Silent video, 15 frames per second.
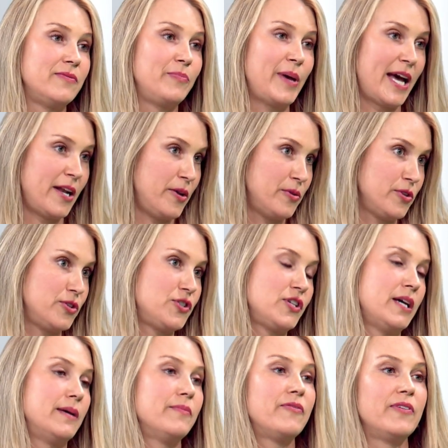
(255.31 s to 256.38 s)
pet
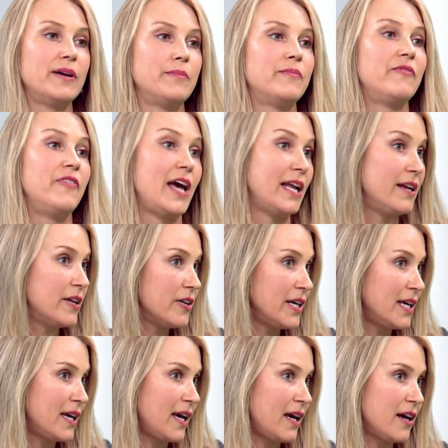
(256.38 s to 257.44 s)
ownership from veterinary
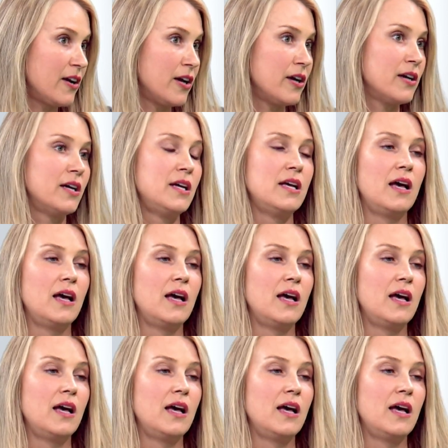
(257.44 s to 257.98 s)
care